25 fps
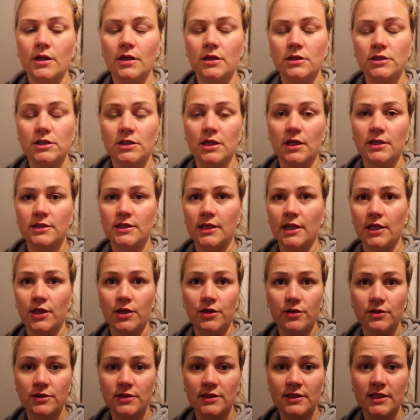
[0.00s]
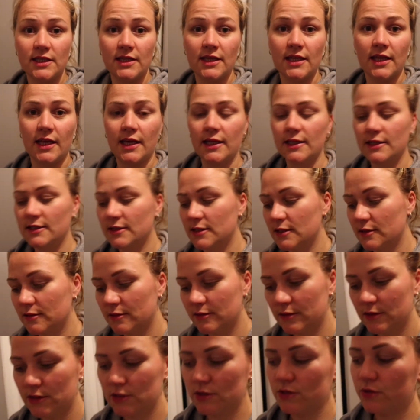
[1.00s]
Should I take you to see the kids?
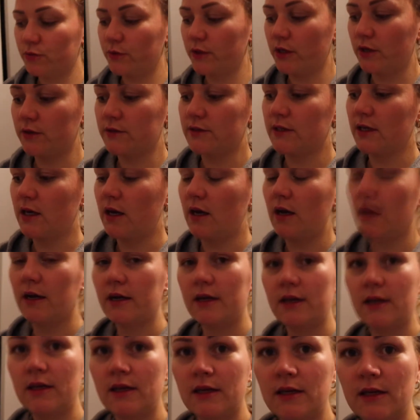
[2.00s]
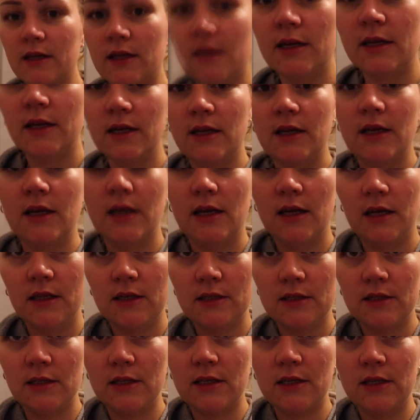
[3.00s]
Should we go say hi
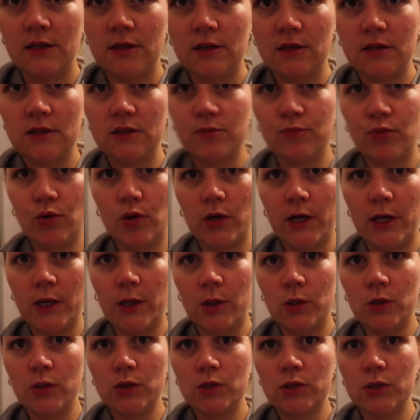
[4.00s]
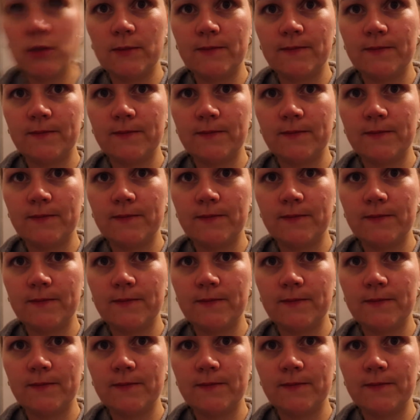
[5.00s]
to the little scroggalogs?